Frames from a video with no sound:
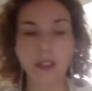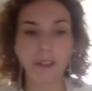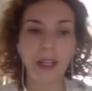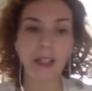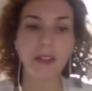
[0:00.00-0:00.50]

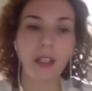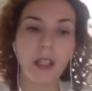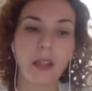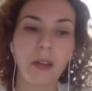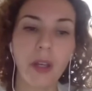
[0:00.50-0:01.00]
the fact that
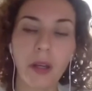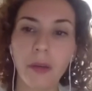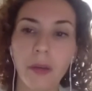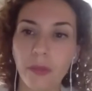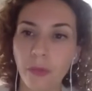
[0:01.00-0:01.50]

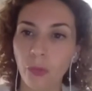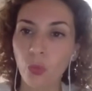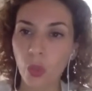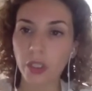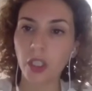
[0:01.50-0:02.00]

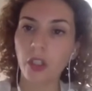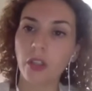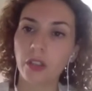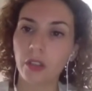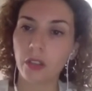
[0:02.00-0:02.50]
working
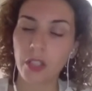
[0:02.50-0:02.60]
on